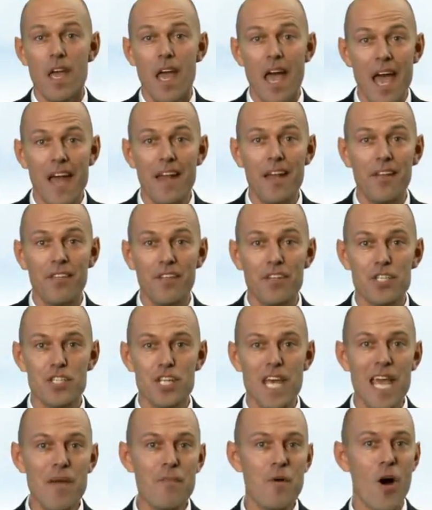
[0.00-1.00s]
And in the
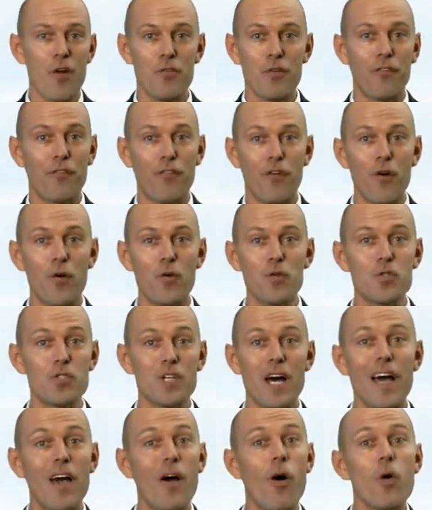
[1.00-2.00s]
same 100 throws,
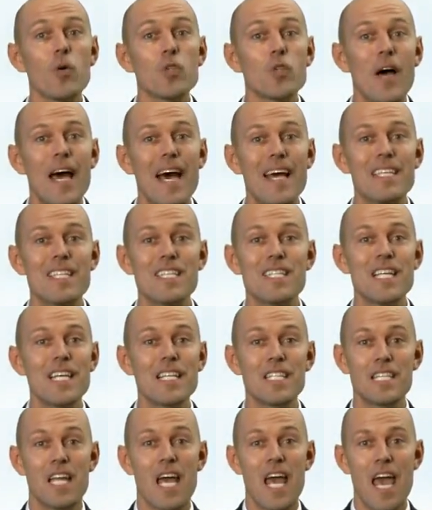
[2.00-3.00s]
I also had
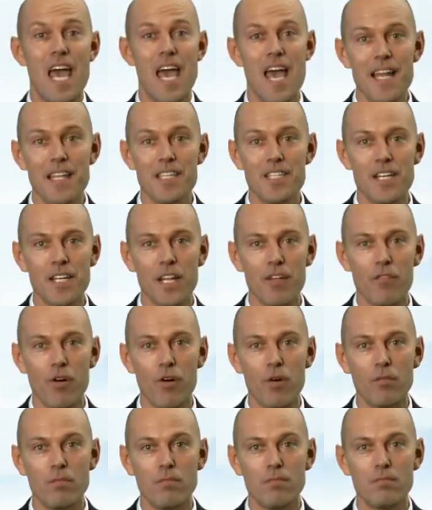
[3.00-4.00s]
6 heads in a
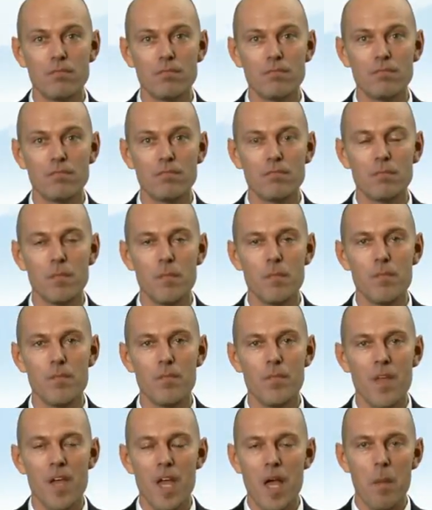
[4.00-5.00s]
row.
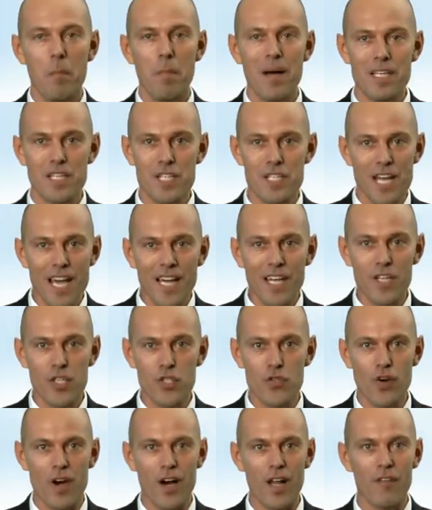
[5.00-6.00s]
My second
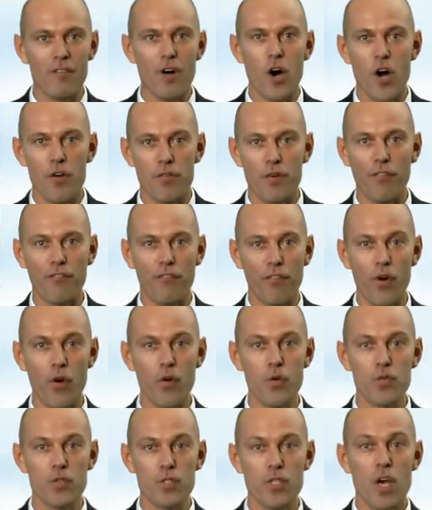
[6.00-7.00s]
trial of 100
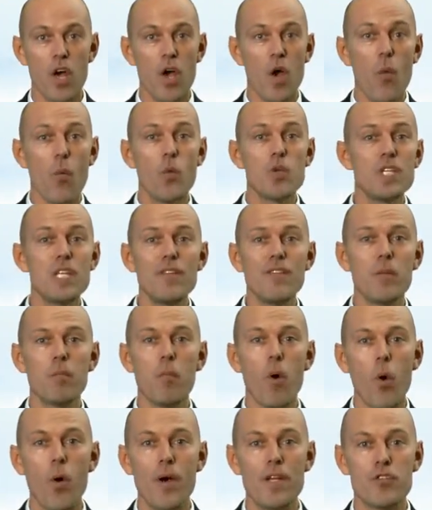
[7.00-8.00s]
throws was even
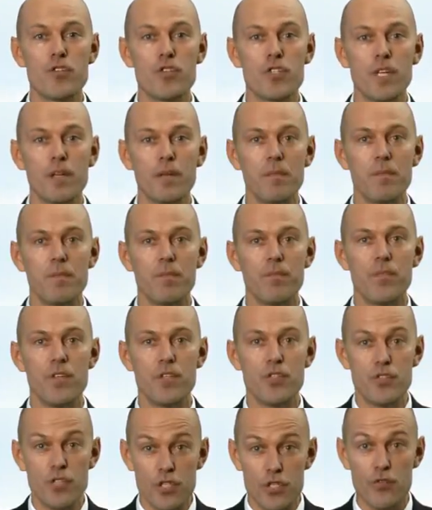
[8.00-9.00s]
more interesting. This
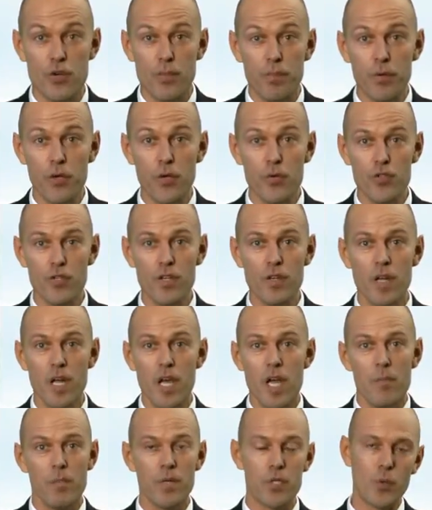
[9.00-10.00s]
distribution
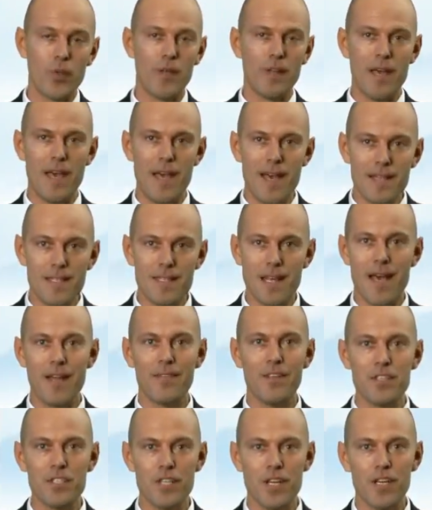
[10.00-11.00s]
between the heads and
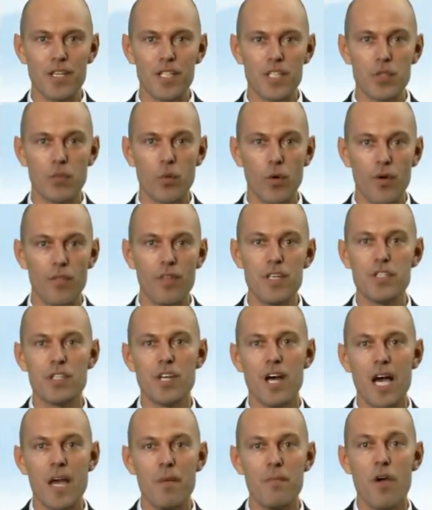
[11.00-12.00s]
the tails were this
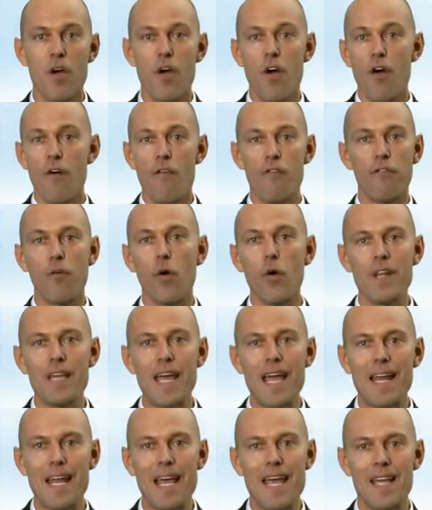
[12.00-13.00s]
time
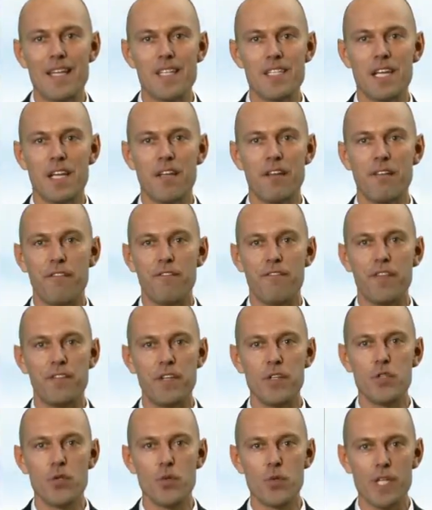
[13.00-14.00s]
48 heads and
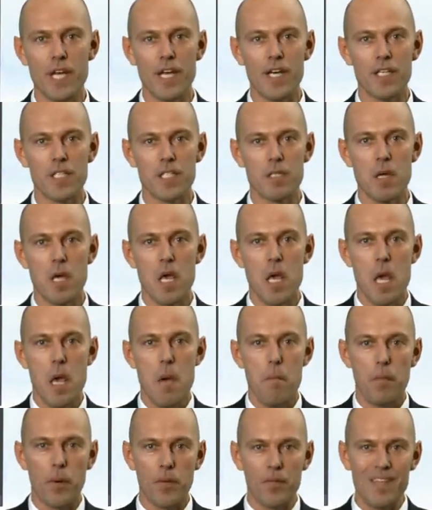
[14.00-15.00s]
52 tails.
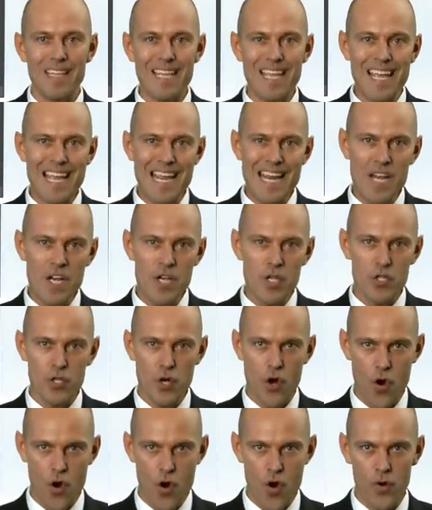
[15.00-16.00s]
But the
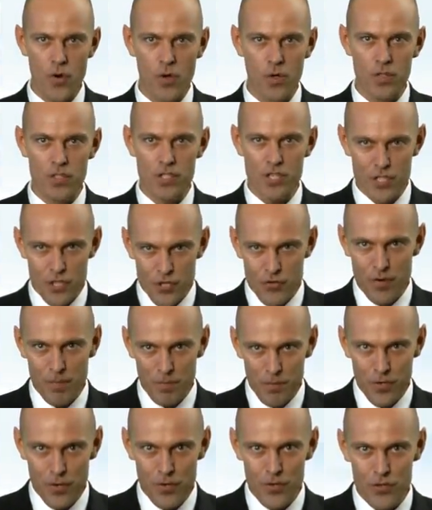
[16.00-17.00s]
internal
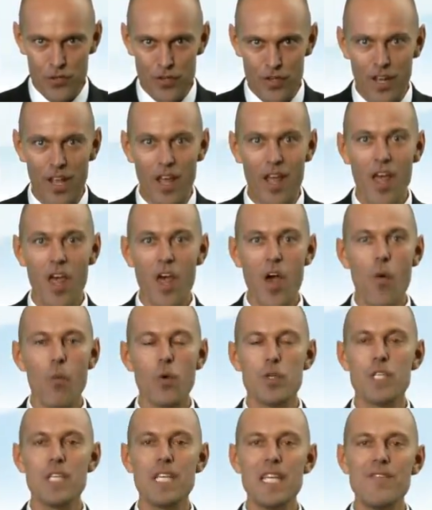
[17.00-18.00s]
distribution
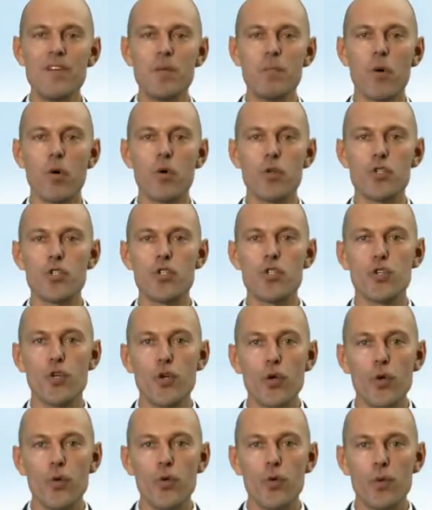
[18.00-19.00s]
was even more
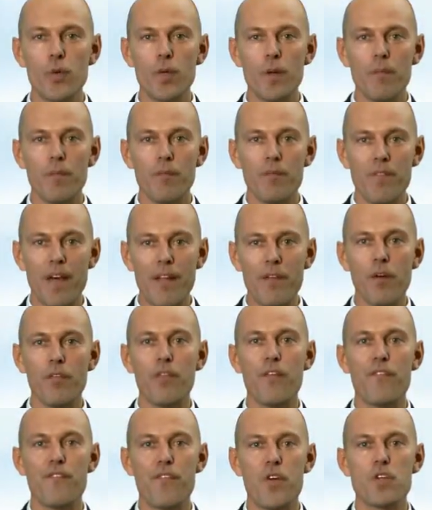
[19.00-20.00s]
skewed than on
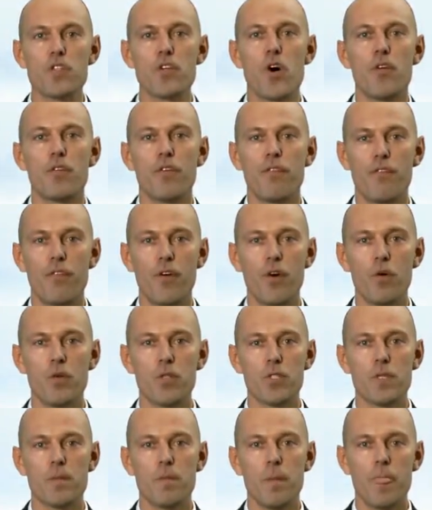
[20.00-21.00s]
the first 100
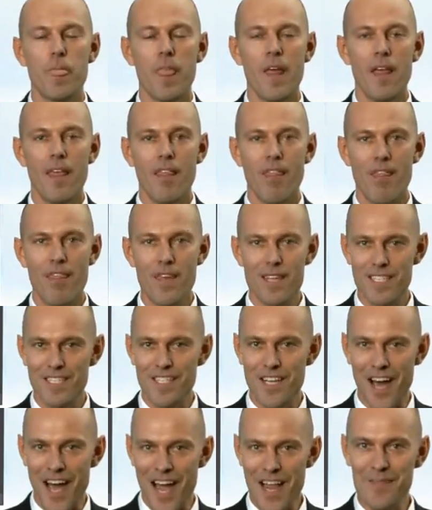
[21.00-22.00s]
throws. This
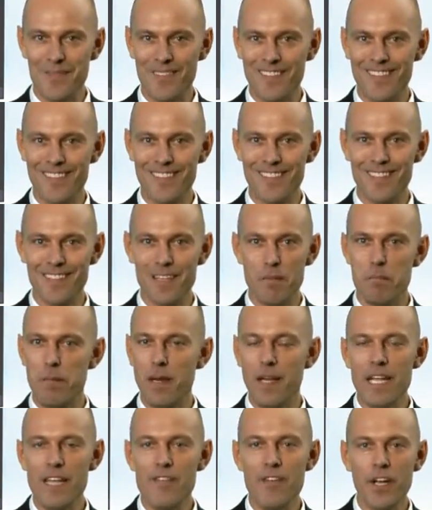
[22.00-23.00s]
time,
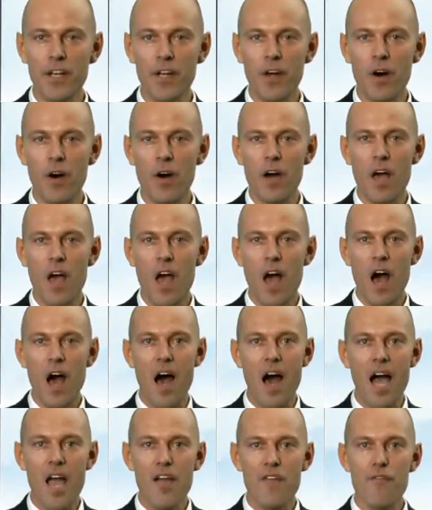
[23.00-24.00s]
believe it or not,
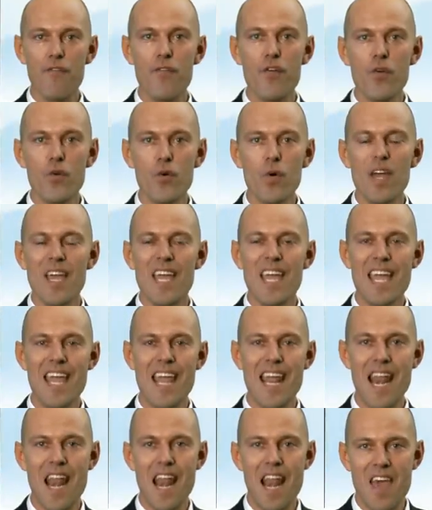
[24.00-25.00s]
I threw
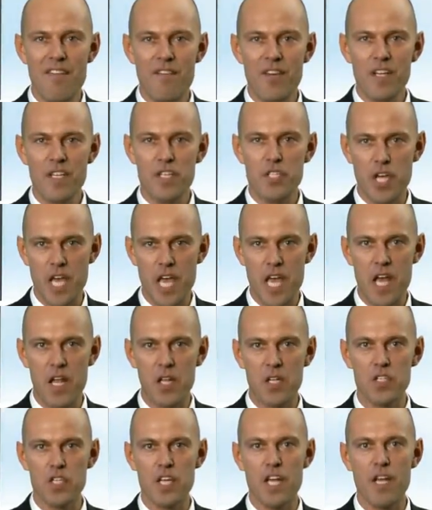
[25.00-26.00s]
11
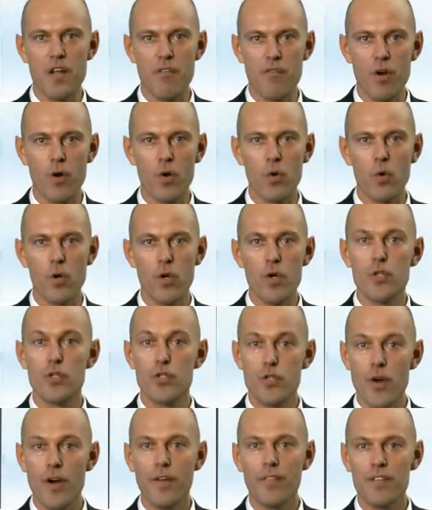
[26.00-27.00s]
tails in a row
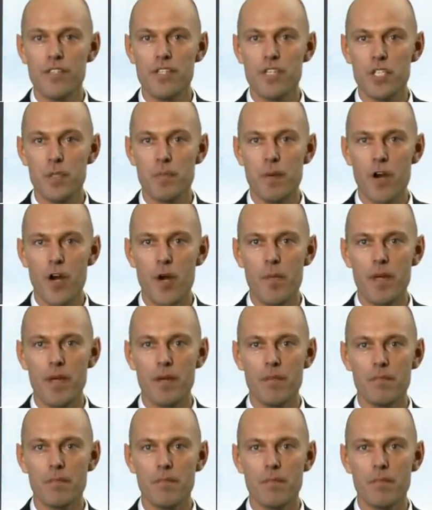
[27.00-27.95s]
during this experiment.